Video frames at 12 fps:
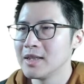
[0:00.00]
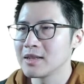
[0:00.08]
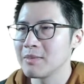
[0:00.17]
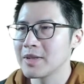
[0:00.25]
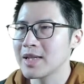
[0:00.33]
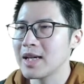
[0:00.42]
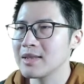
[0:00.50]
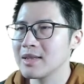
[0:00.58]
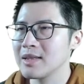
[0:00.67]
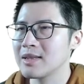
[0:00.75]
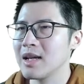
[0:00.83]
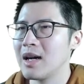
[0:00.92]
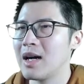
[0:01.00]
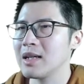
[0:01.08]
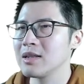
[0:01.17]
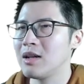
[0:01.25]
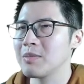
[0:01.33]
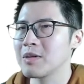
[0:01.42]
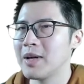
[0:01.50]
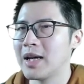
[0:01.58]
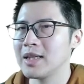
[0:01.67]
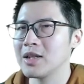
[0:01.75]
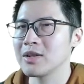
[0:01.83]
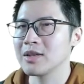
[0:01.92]
So besides this, there are other
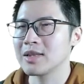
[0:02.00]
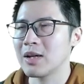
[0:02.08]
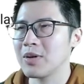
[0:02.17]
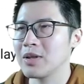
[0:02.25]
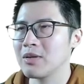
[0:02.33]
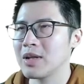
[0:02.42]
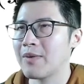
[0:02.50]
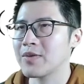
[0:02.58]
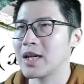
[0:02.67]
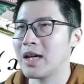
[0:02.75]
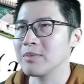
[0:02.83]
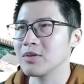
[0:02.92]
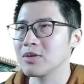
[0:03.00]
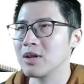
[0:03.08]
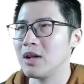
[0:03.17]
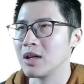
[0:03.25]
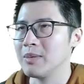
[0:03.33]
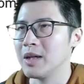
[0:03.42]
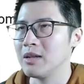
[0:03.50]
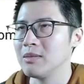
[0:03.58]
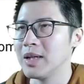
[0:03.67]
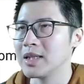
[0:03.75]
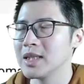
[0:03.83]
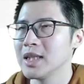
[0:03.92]
optimizations that we don't have time to talk about,
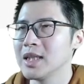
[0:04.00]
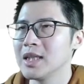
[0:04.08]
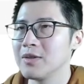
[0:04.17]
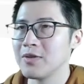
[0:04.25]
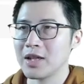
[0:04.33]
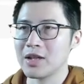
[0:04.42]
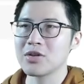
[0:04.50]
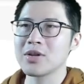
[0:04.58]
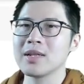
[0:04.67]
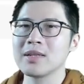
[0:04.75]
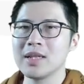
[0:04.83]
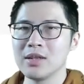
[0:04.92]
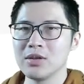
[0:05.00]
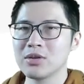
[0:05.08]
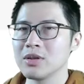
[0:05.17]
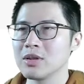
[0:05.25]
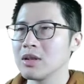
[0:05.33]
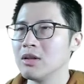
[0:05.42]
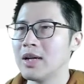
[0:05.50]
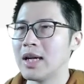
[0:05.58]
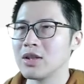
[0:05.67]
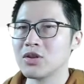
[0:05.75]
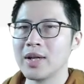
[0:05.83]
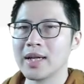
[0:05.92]
but if you're interested, you should go
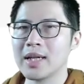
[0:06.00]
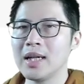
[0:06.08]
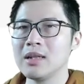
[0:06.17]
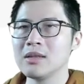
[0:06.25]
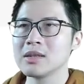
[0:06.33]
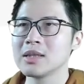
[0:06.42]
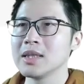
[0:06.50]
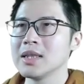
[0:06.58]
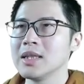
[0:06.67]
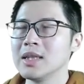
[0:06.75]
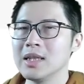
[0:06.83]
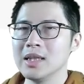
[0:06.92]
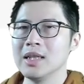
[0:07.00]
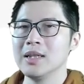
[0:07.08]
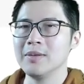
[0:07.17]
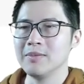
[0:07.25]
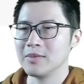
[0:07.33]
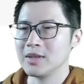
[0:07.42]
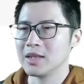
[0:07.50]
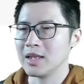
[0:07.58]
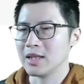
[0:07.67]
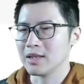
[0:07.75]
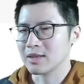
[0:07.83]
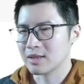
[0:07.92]
and check out
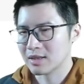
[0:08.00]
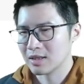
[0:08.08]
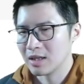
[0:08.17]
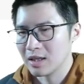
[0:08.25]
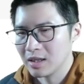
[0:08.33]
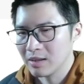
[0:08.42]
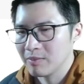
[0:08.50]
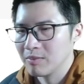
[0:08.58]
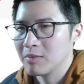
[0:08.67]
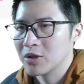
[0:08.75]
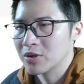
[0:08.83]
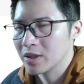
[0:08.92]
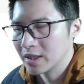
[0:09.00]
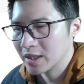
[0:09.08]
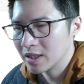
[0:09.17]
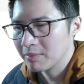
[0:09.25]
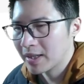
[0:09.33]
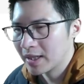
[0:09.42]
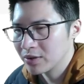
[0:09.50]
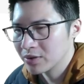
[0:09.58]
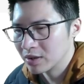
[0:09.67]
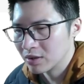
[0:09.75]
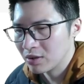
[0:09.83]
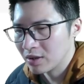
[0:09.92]
this machine learning
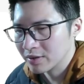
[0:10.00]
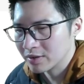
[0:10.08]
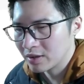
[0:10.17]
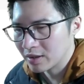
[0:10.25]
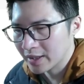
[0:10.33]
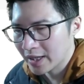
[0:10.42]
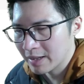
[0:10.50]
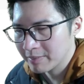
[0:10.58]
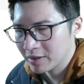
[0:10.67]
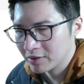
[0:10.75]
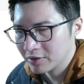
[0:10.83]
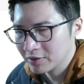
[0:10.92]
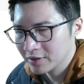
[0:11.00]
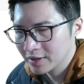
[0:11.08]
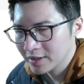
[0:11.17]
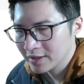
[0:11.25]
compilation course called moc.ai